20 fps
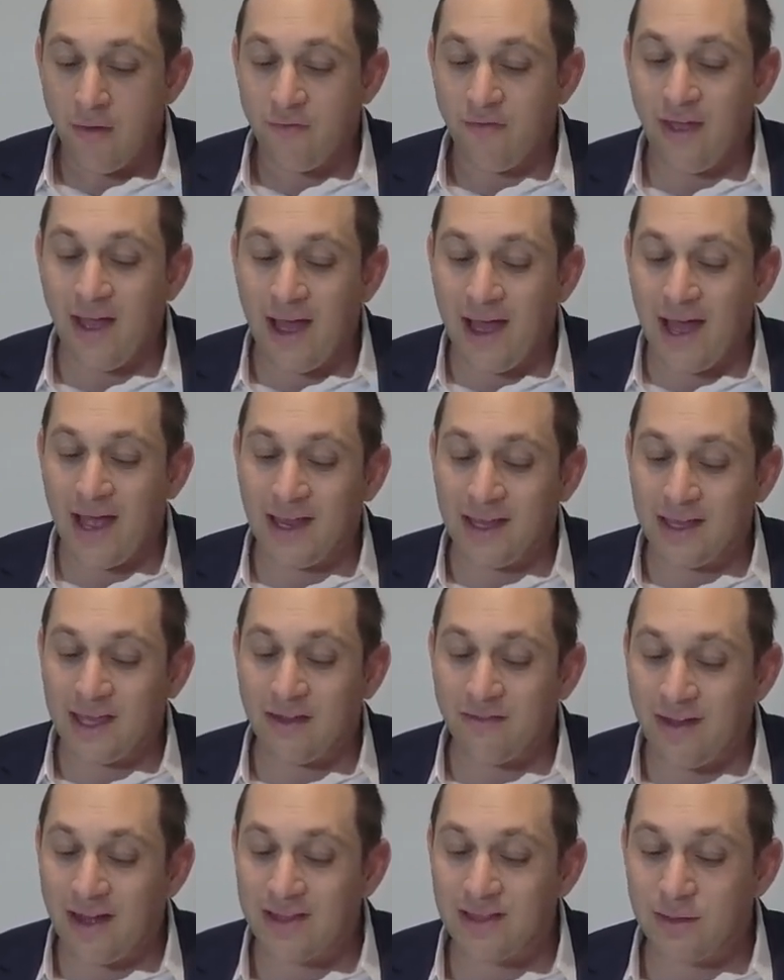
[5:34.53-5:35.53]

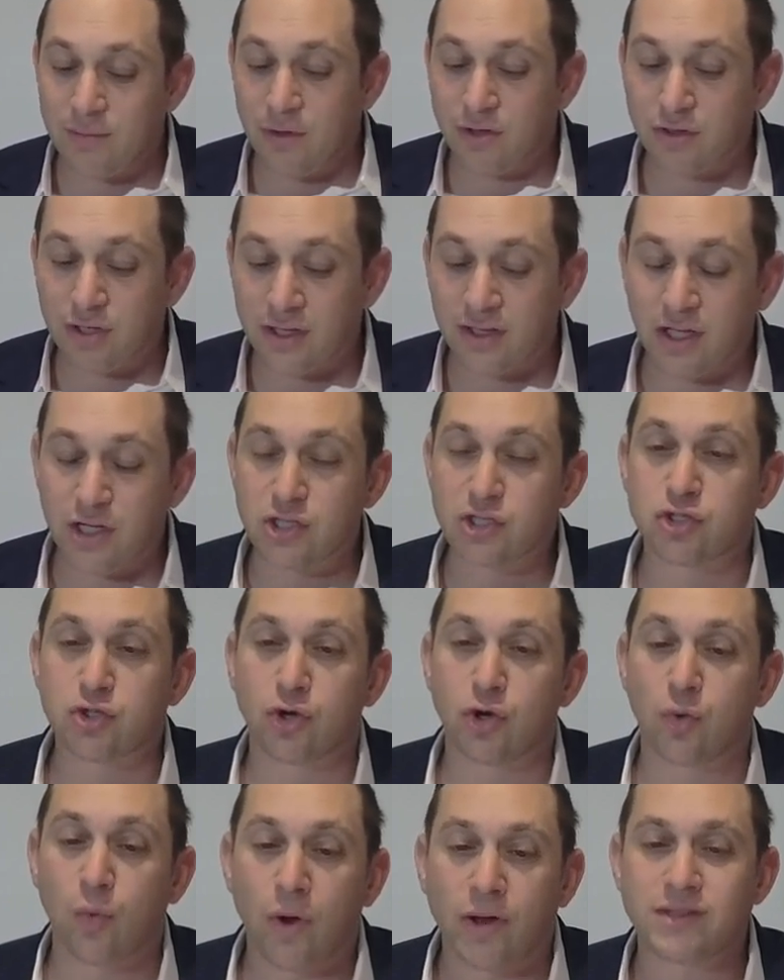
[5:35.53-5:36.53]

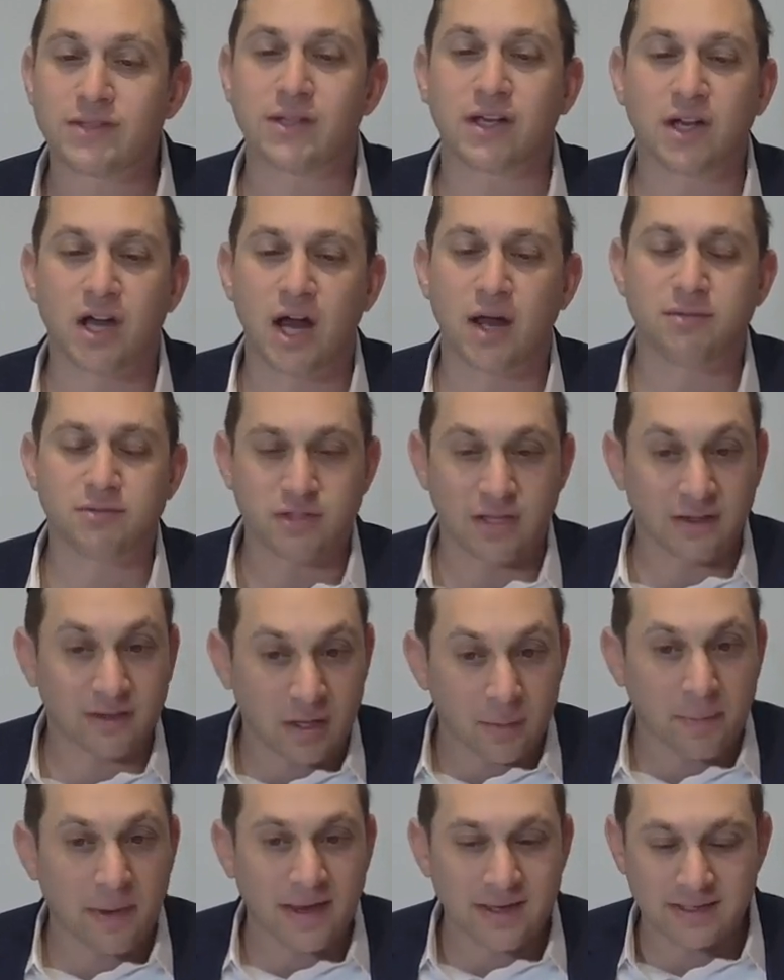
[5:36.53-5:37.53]
Once it comes to,
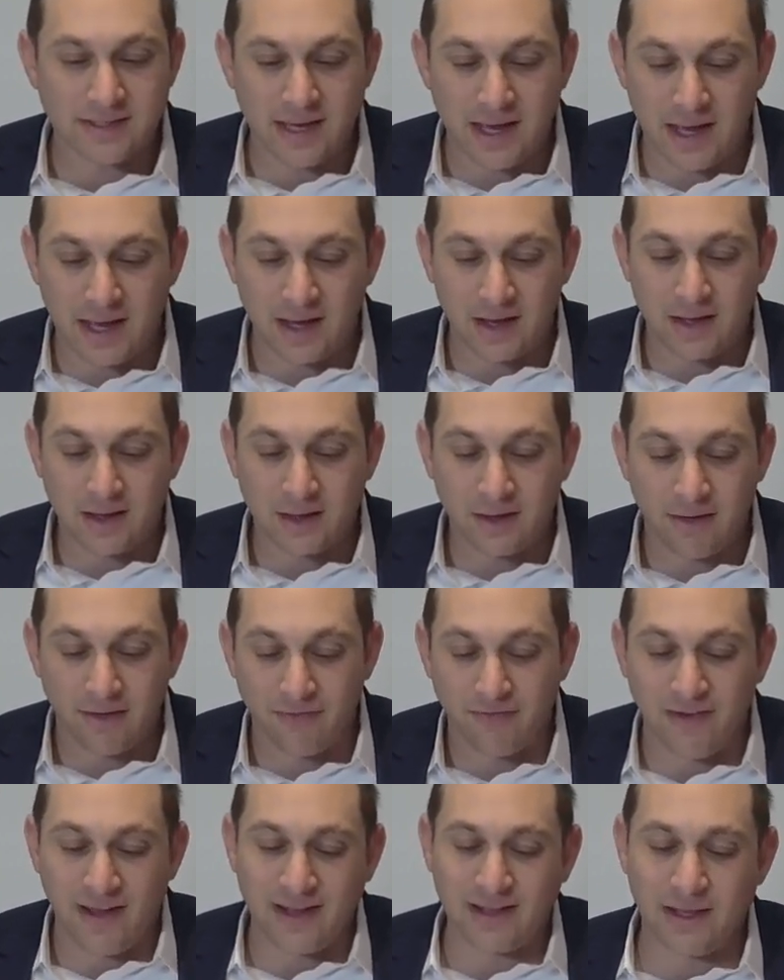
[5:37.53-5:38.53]
to Pesach,
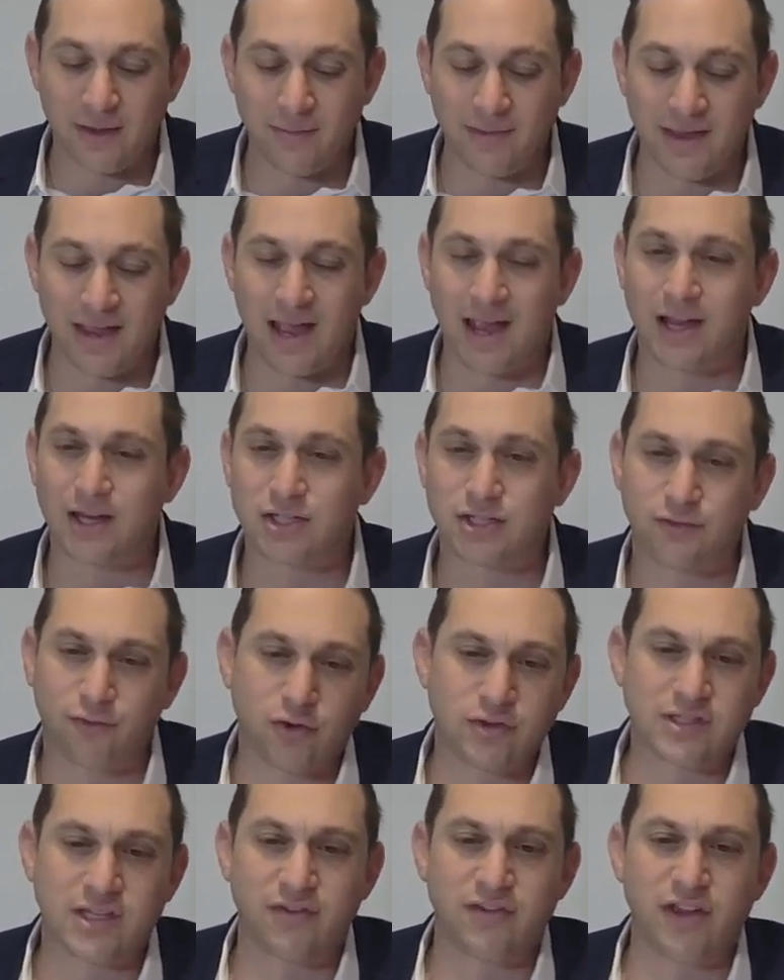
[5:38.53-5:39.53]
Vadam
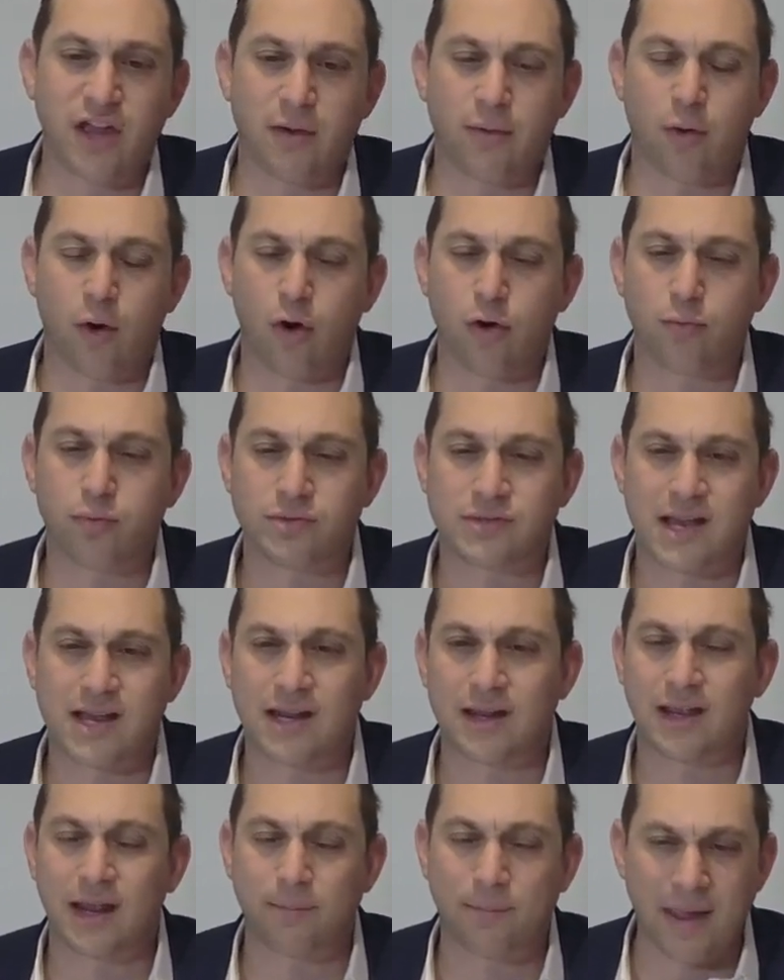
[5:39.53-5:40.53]
is giving up hope. He's not
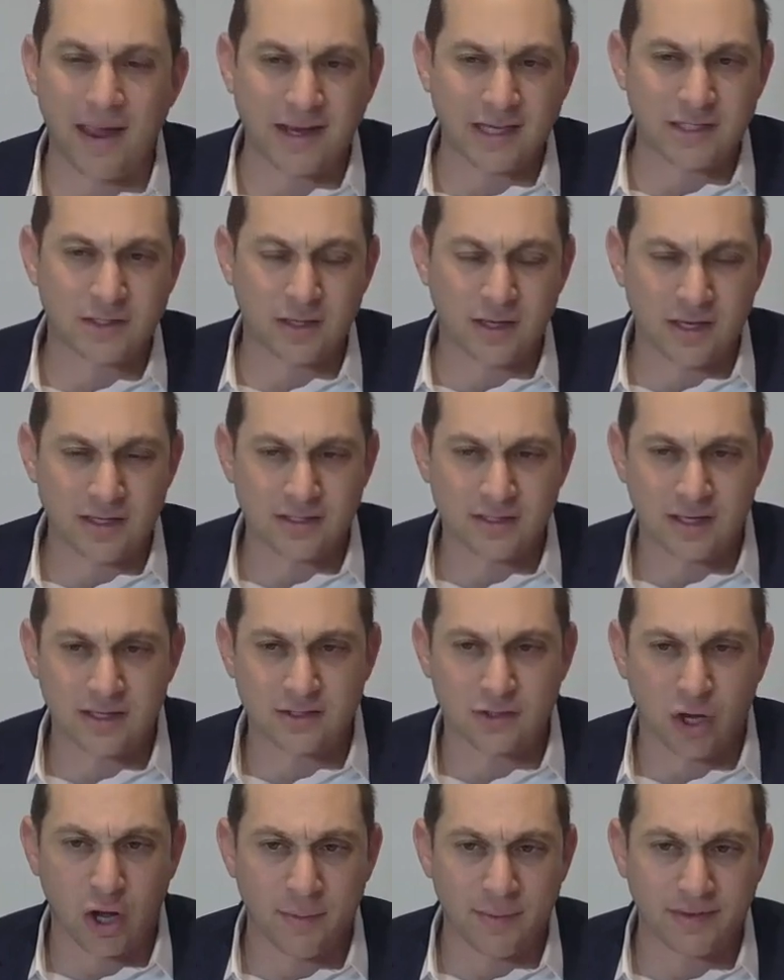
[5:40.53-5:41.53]
going to get back his, his,
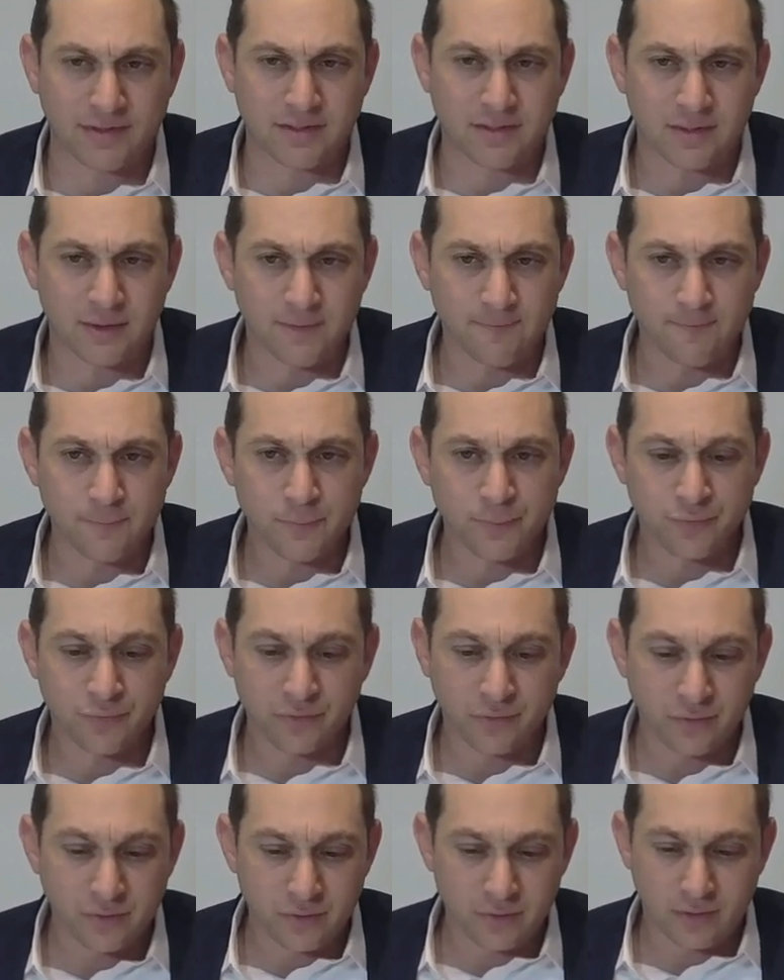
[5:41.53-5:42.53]
his chometz.
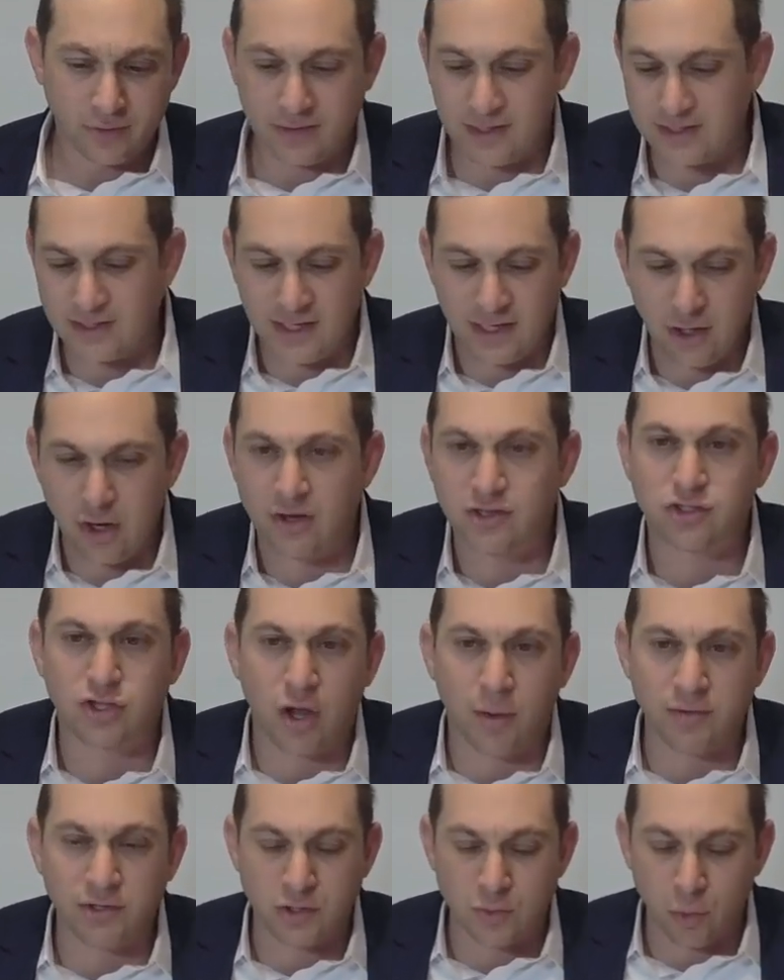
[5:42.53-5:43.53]
He doesn't. even know his
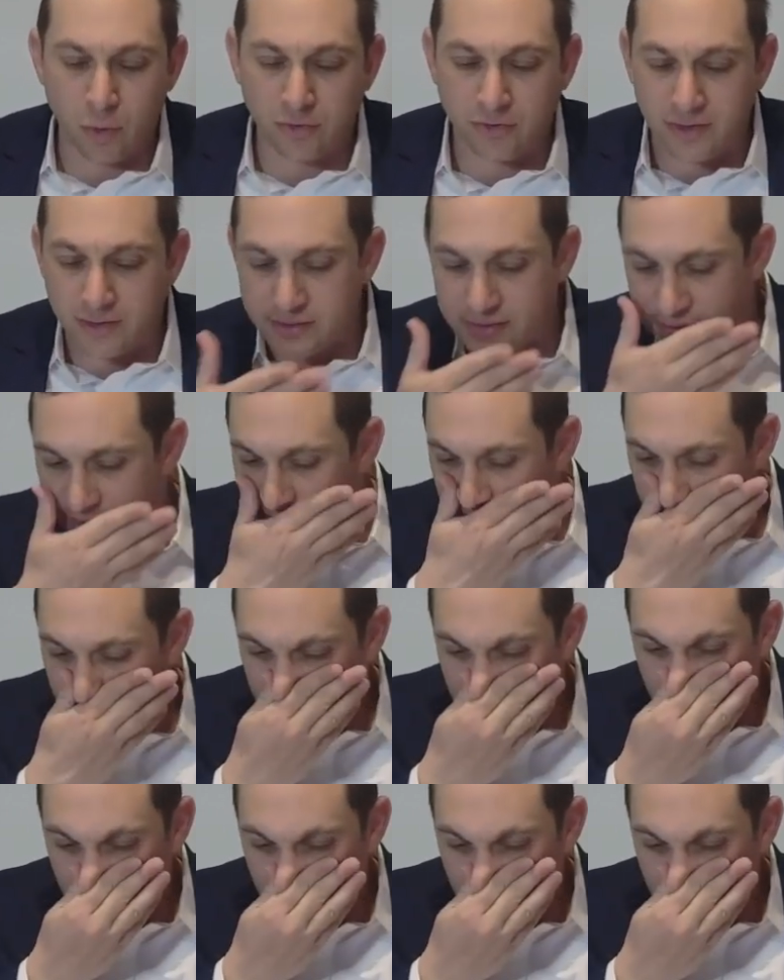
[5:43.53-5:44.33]
chometz is worthless.